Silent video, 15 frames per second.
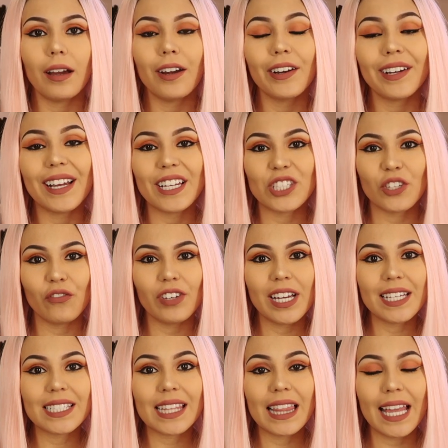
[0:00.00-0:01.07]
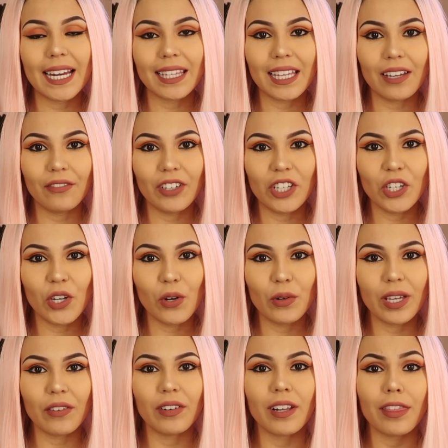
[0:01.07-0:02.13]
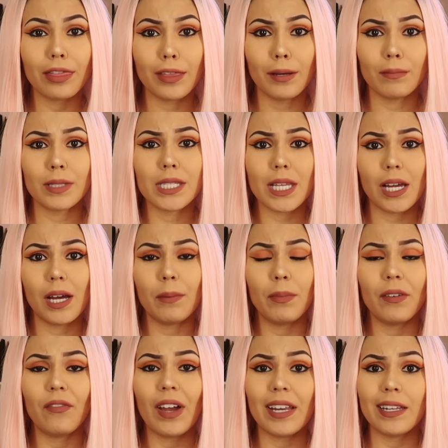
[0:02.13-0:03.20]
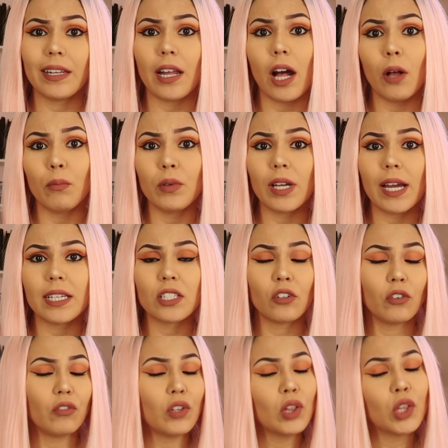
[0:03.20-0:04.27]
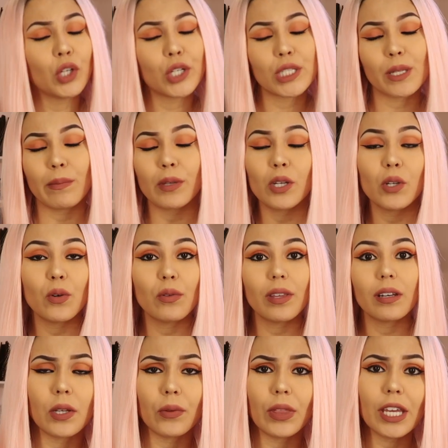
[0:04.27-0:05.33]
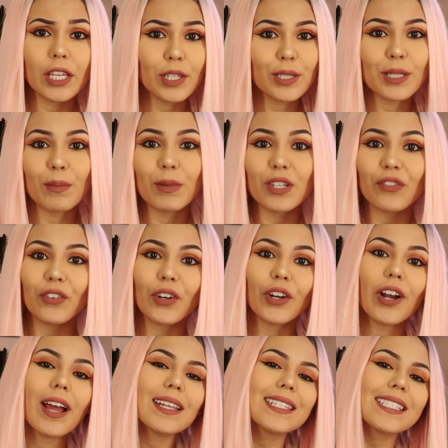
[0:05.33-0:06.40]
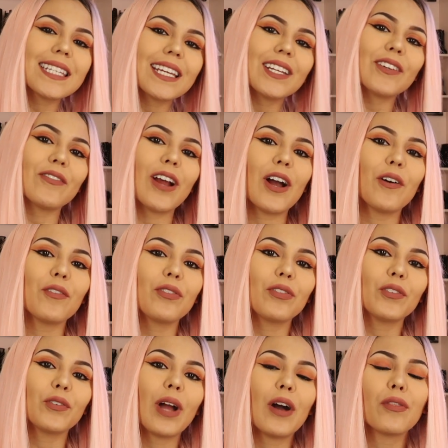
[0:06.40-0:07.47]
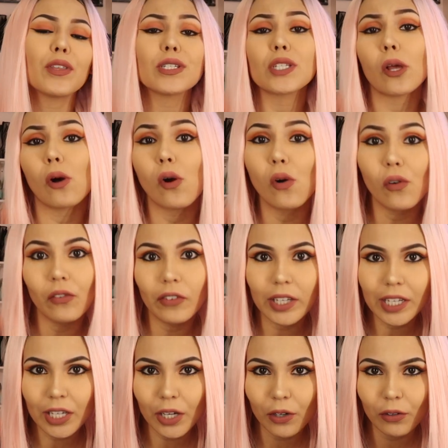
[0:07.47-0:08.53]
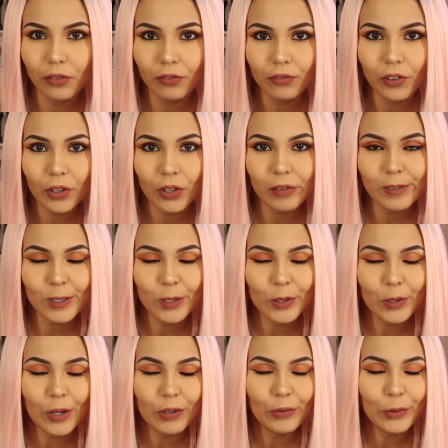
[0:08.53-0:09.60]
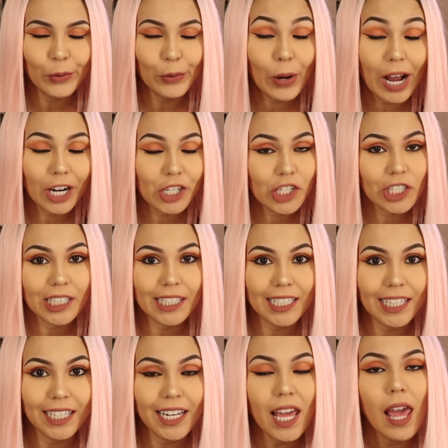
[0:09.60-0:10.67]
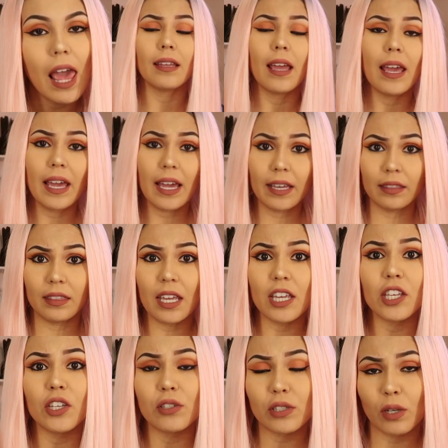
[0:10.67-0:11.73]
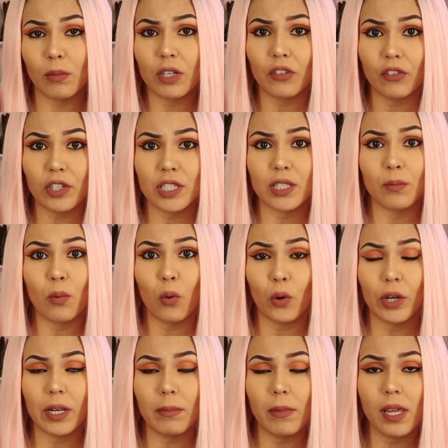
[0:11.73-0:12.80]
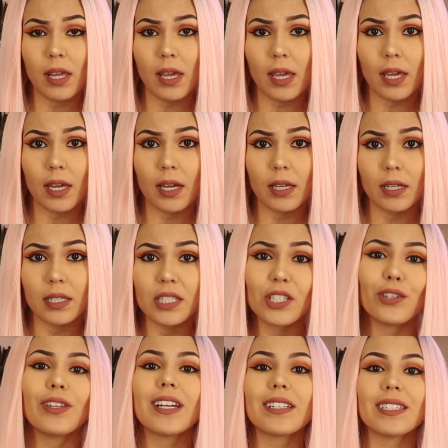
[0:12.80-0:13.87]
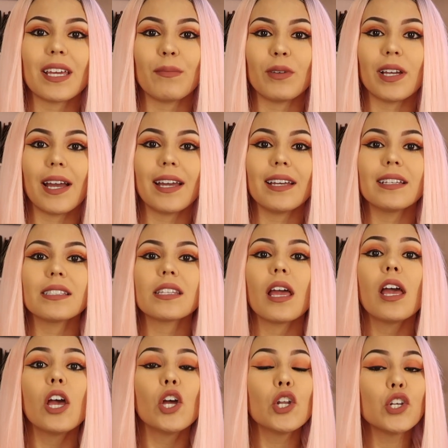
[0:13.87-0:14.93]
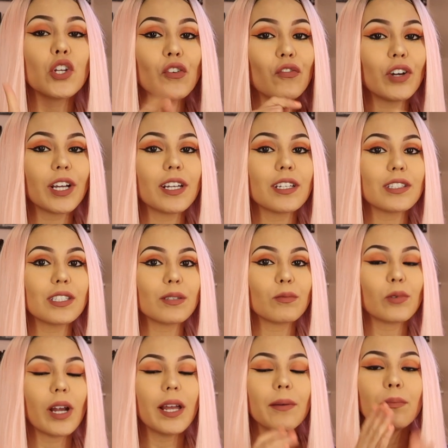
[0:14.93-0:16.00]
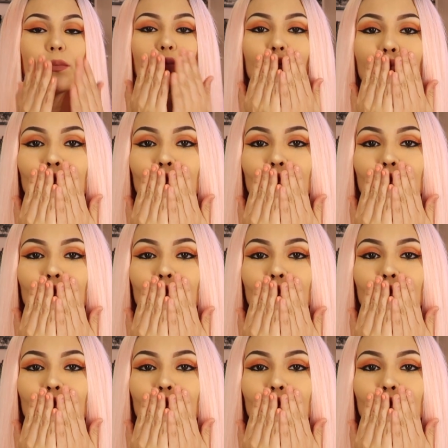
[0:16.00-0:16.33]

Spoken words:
Alright guys, so if you guys liked that video, give it a thumbs up if I did help you guys or if you learned something new. So thank you so much for sticking around throughout this whole video, for those of you who actually did. And thank you so much for supporting me. And until next time, you guys, don't forget to subscribe.